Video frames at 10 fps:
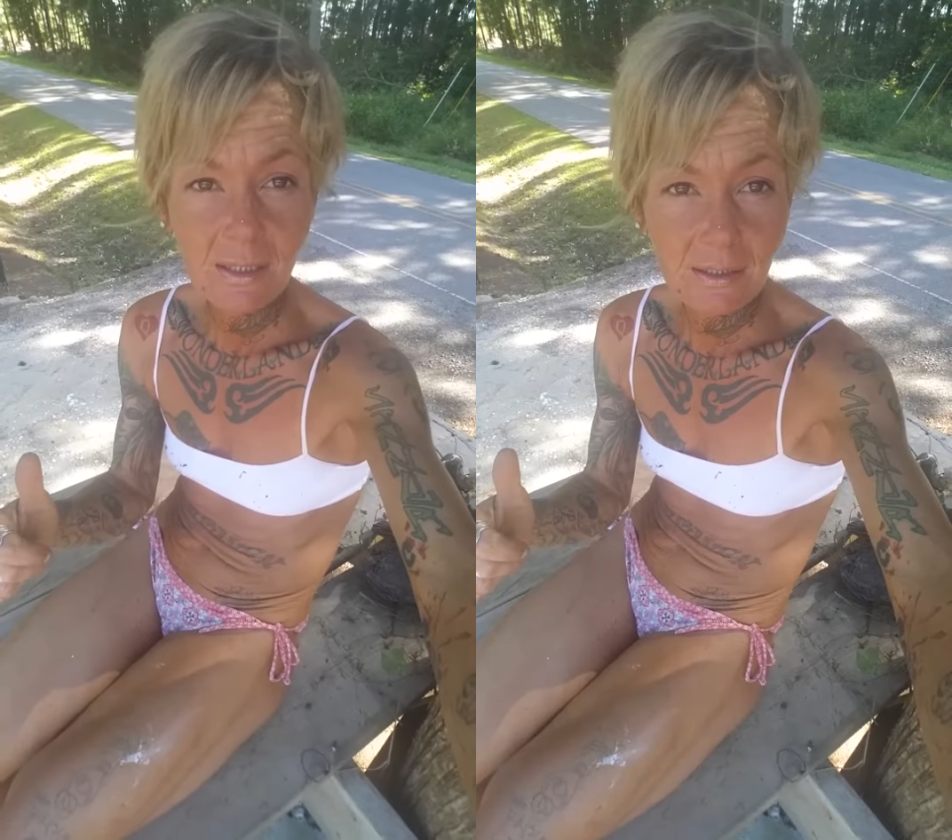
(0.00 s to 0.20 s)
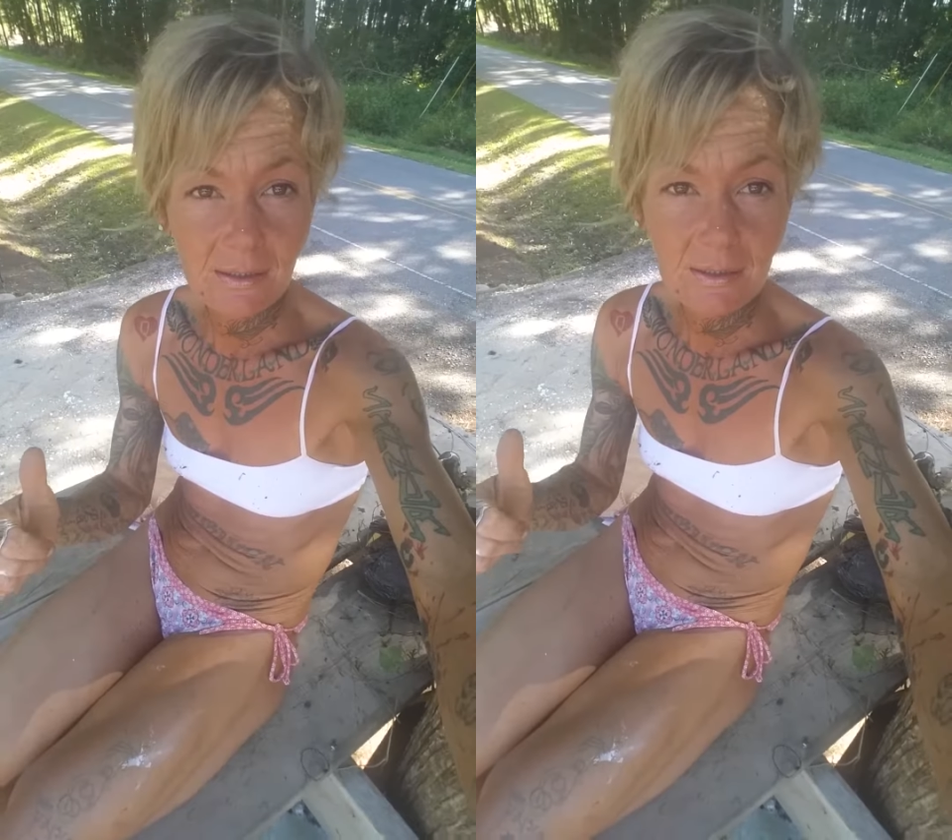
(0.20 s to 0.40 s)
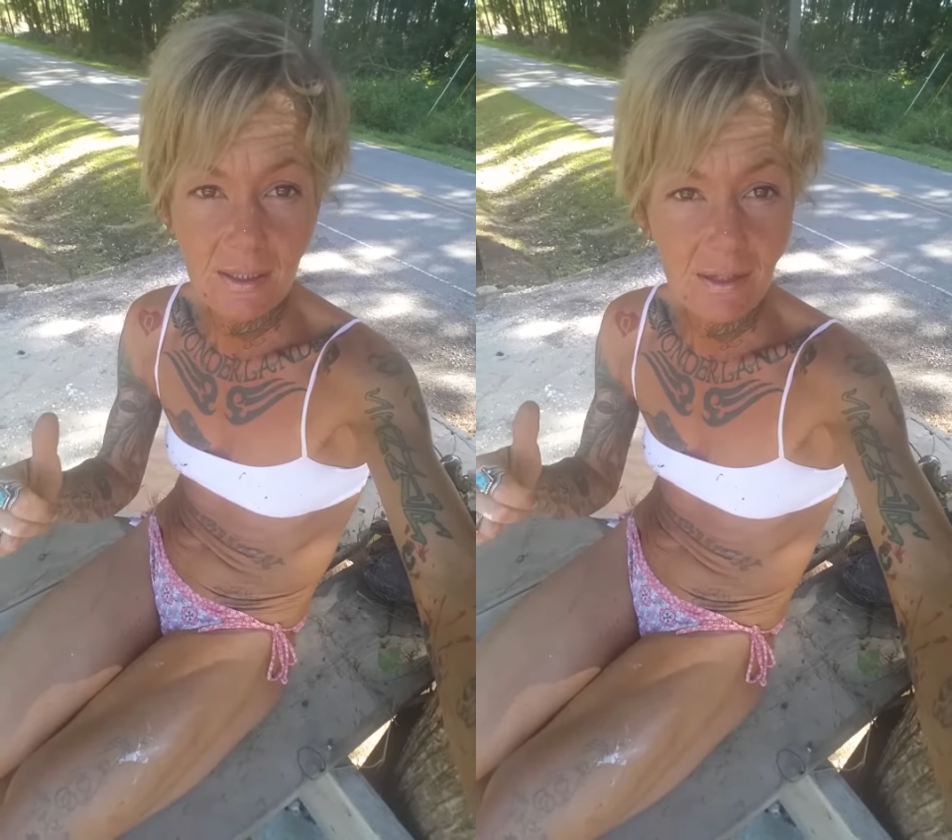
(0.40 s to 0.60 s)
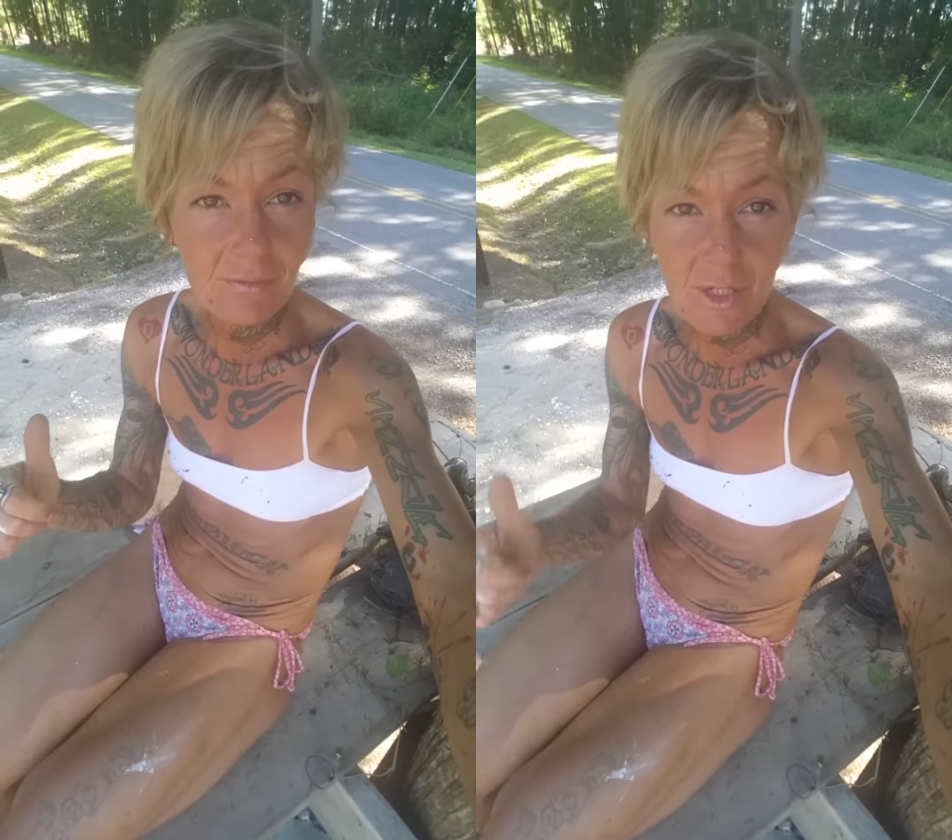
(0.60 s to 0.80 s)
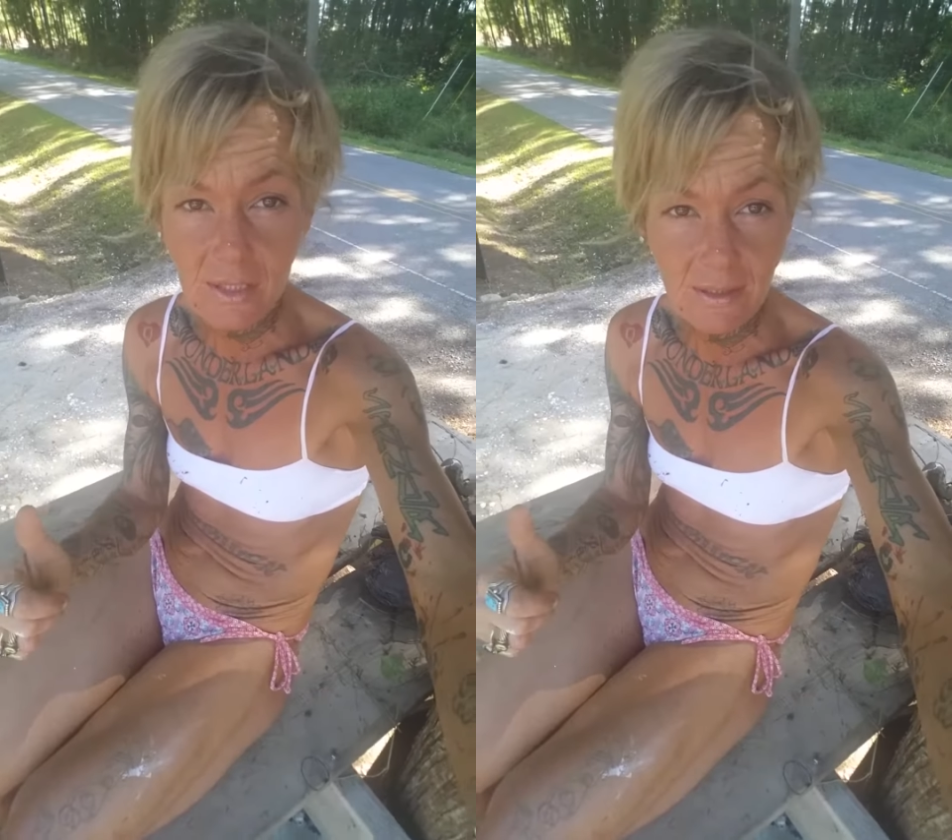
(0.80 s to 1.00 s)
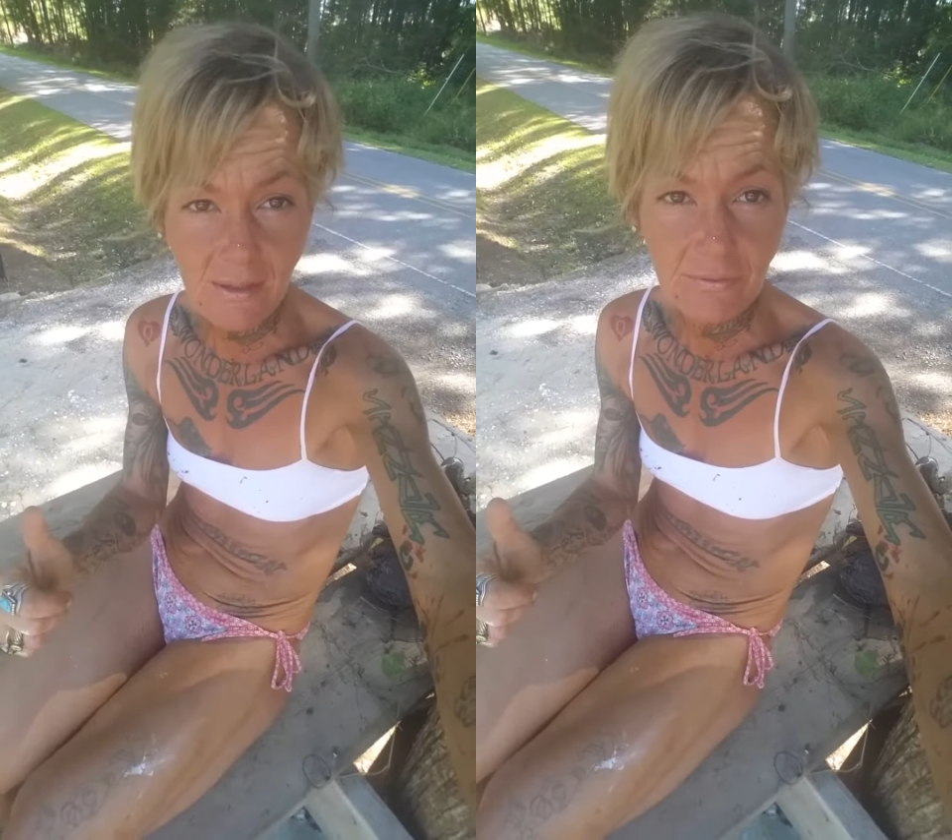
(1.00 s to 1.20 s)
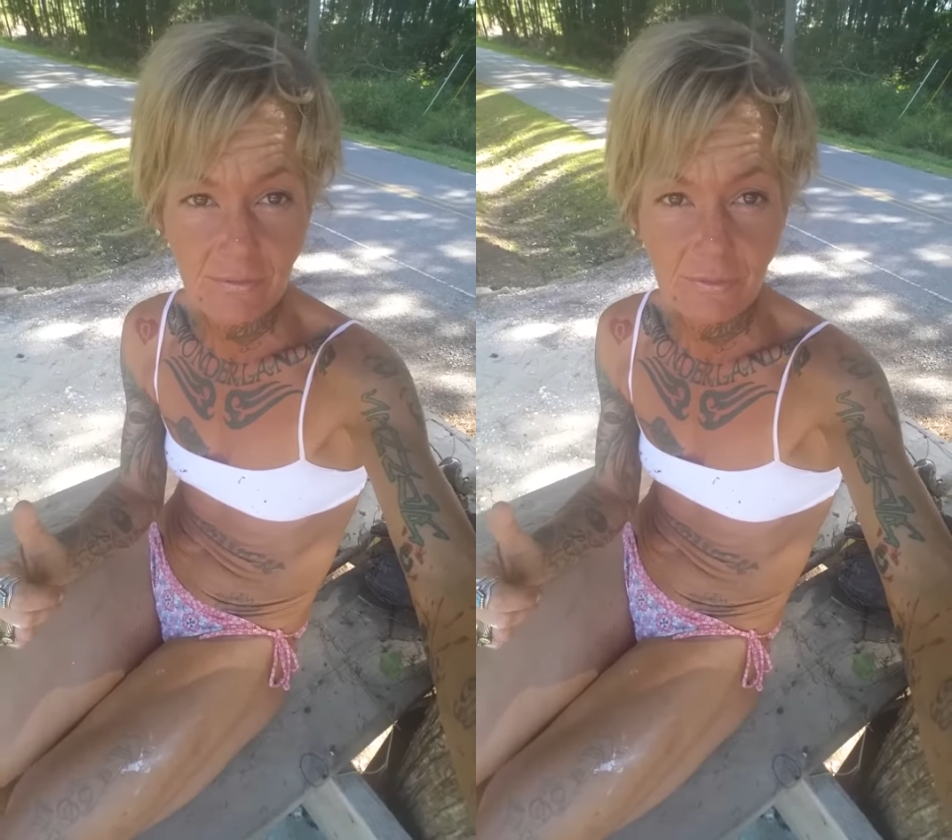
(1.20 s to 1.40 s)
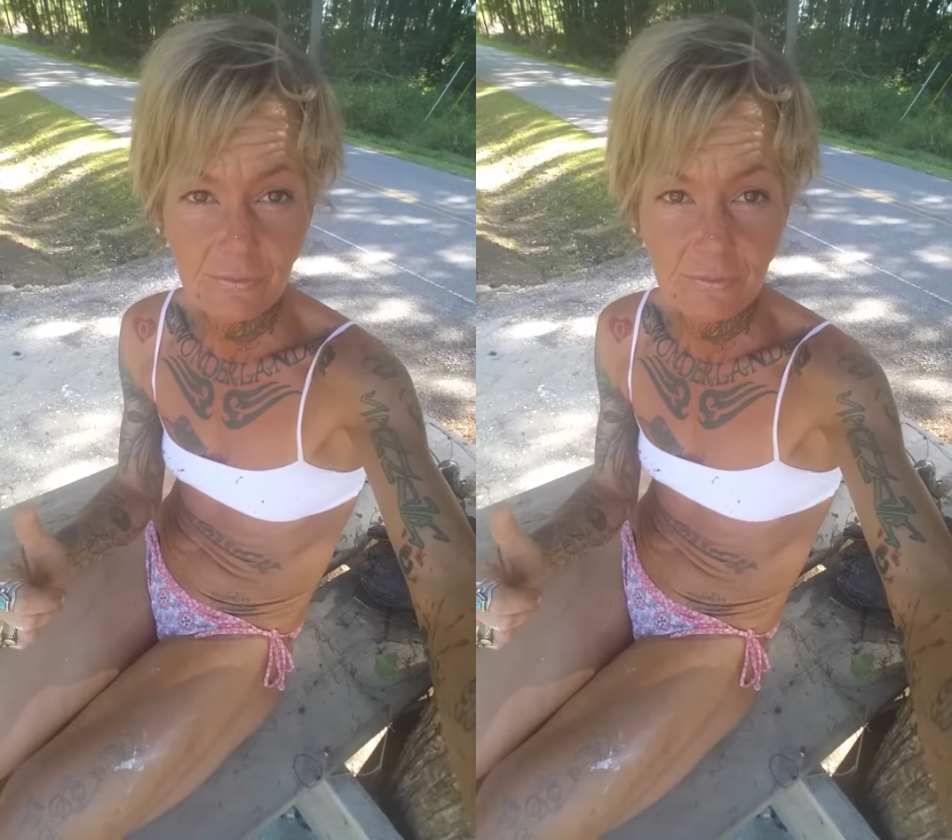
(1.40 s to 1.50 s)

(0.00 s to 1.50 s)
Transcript: in everyday life.